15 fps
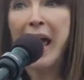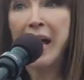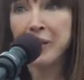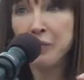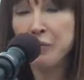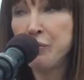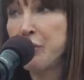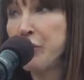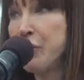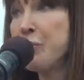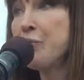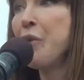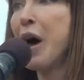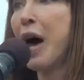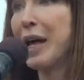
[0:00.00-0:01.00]
and you
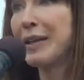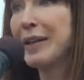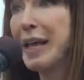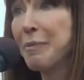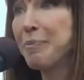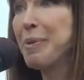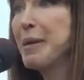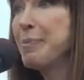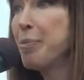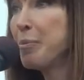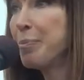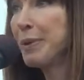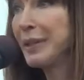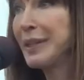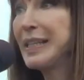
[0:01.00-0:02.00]
do not let
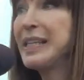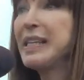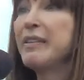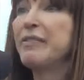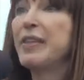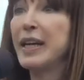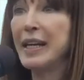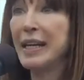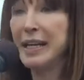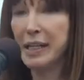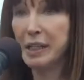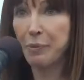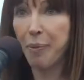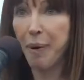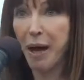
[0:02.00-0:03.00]
people believe that it
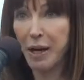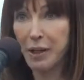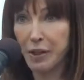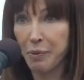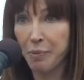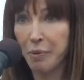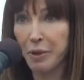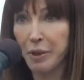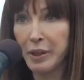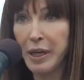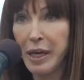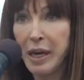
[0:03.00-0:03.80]
is possible,